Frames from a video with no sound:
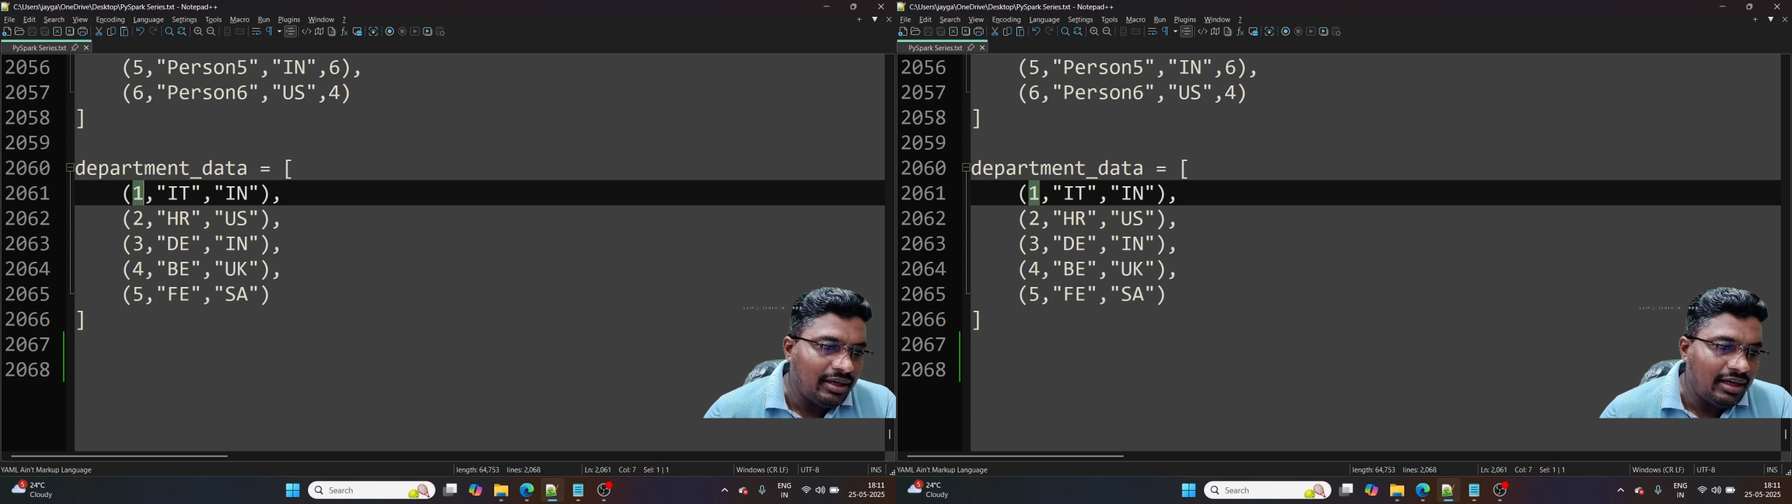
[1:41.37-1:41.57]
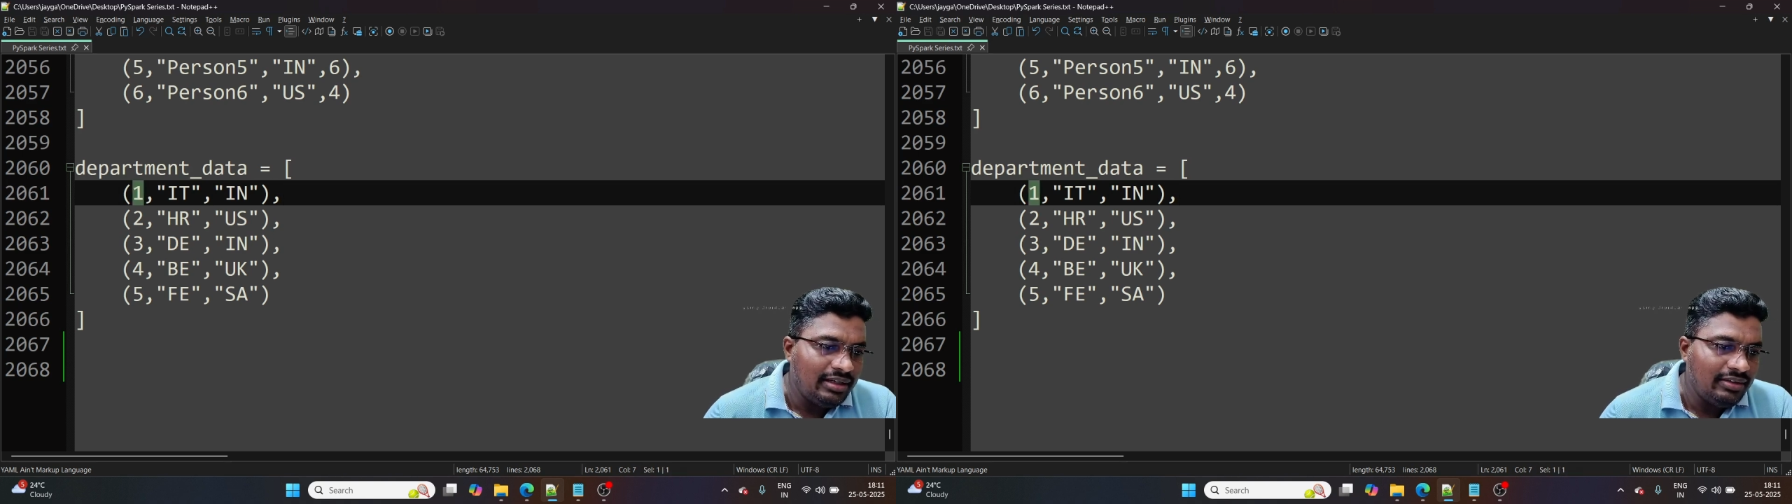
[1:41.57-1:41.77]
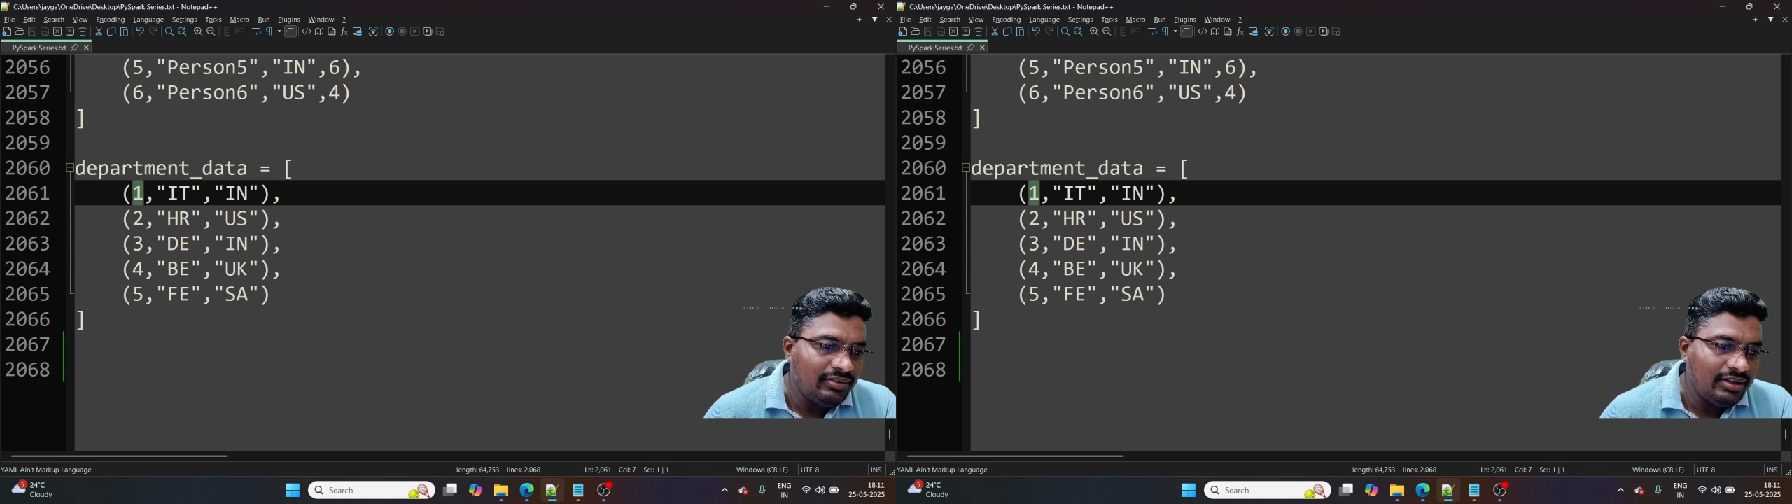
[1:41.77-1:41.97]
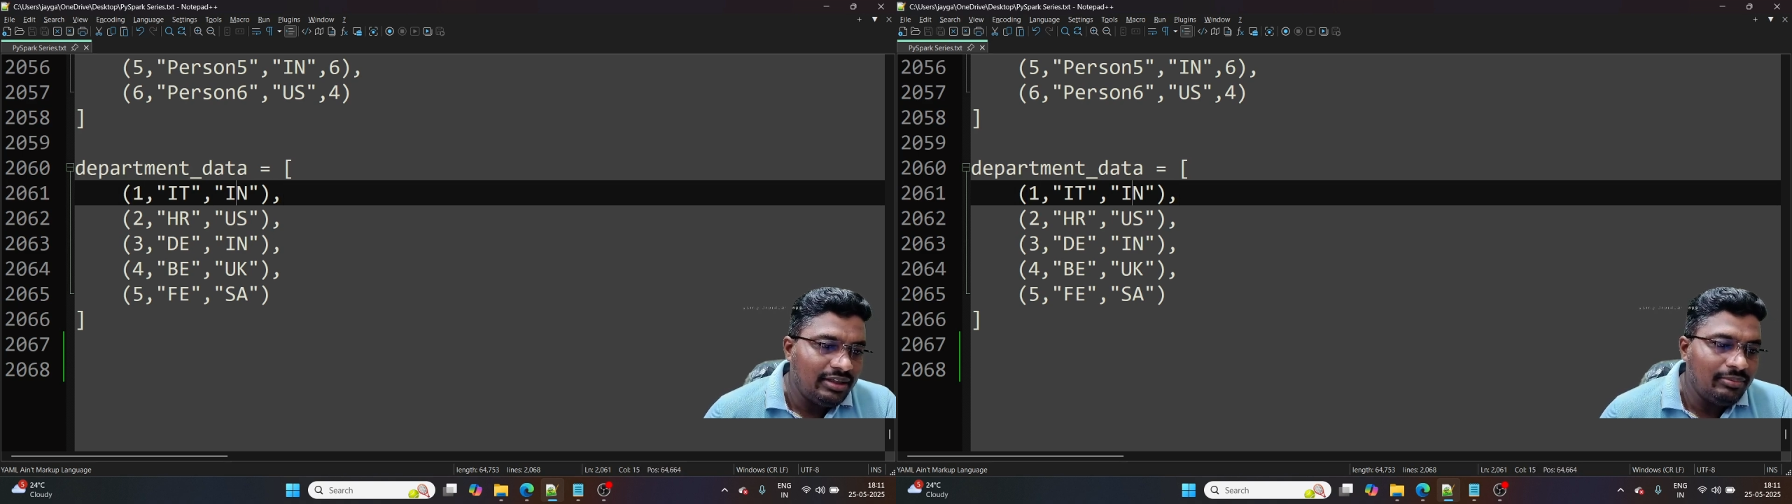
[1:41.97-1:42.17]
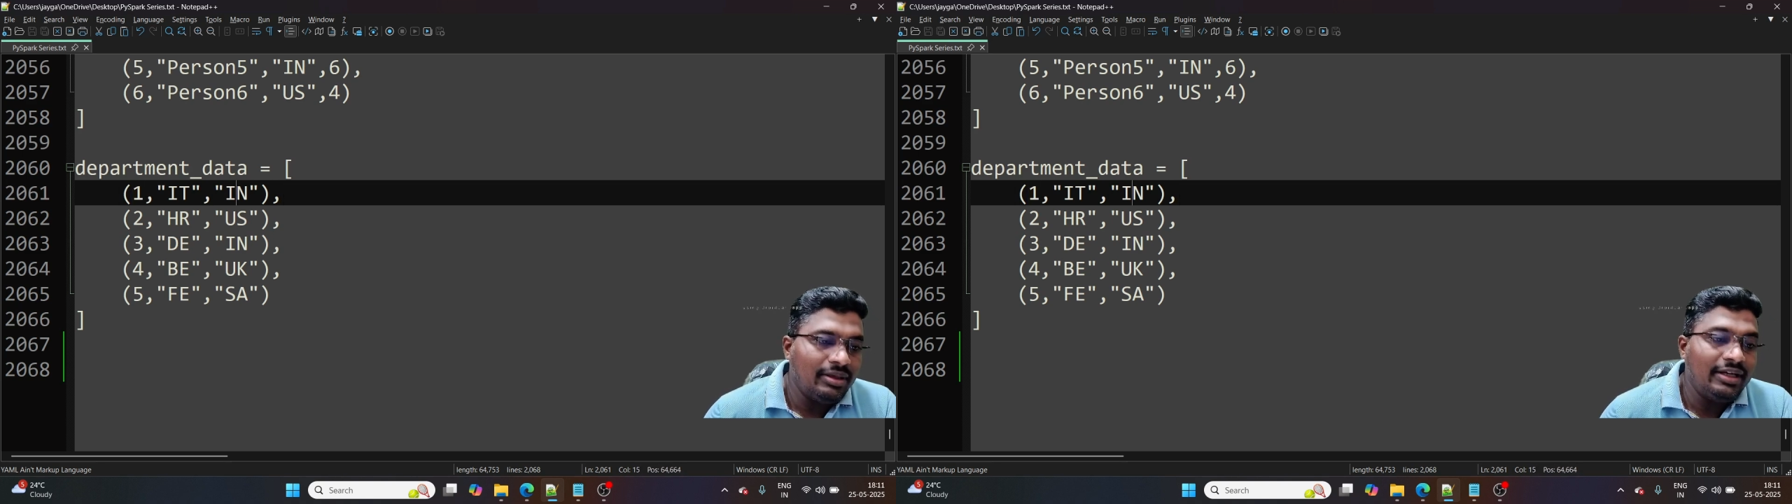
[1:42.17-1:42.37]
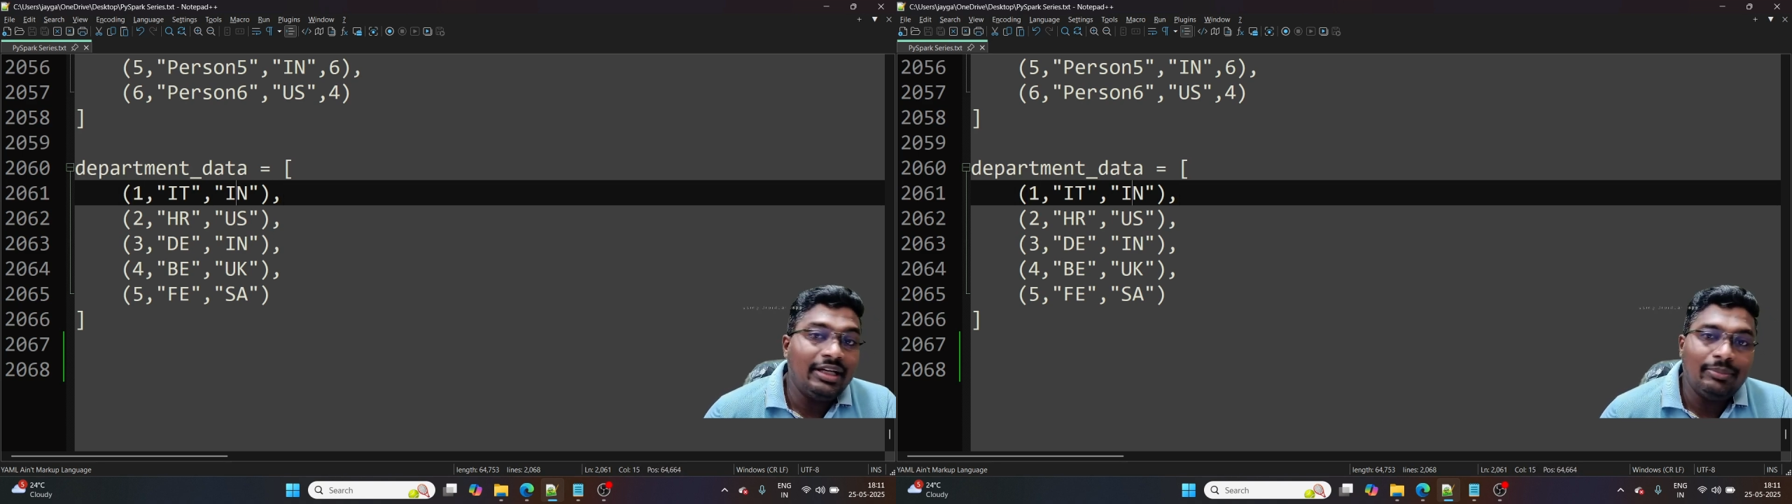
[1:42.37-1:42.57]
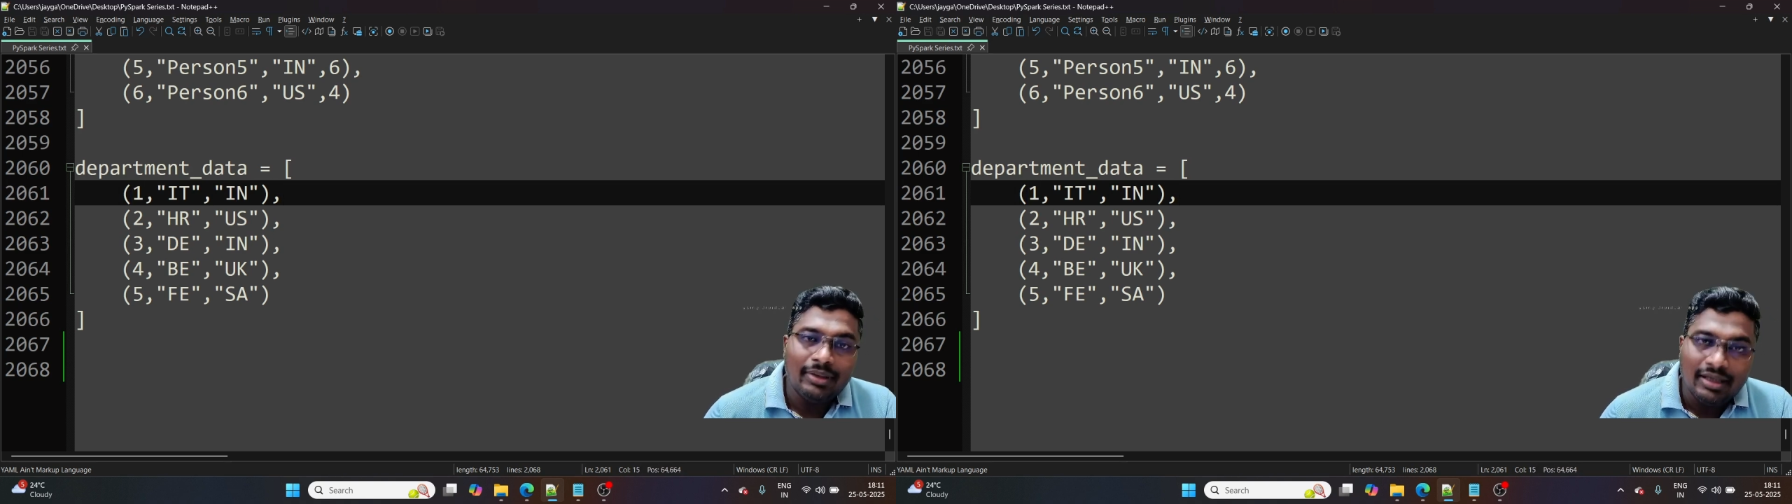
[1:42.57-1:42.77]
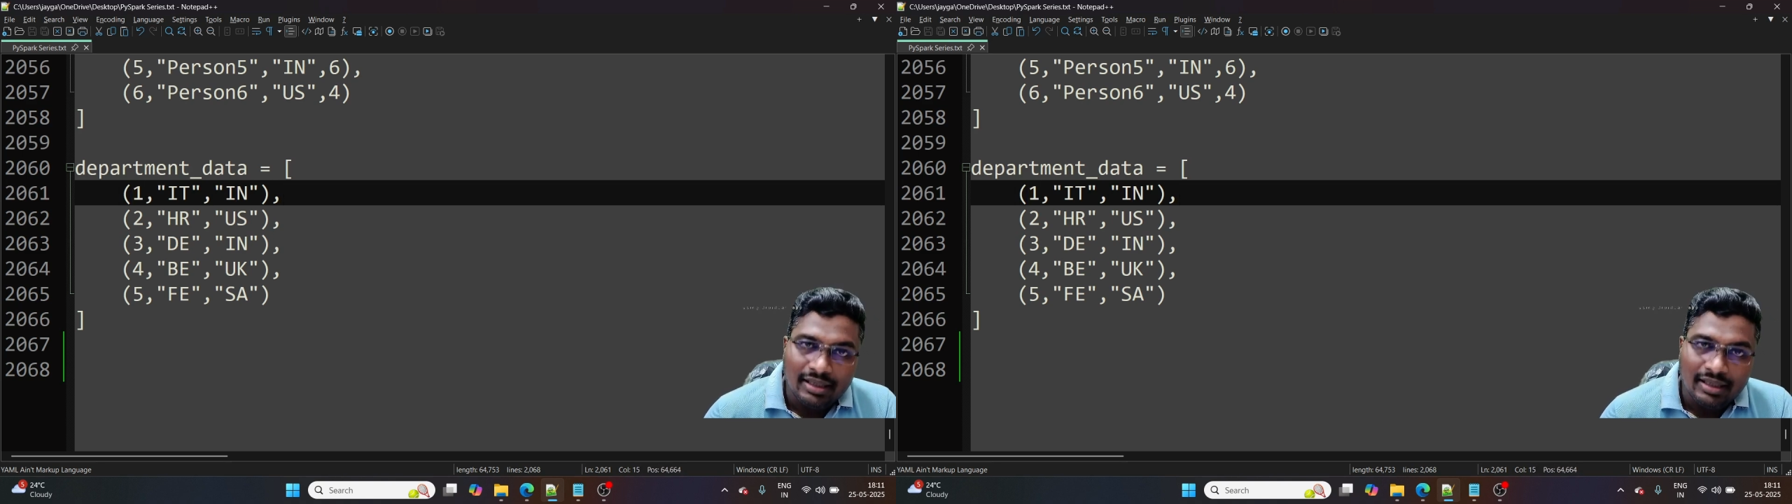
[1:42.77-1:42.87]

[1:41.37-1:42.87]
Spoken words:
ID 1 in multiple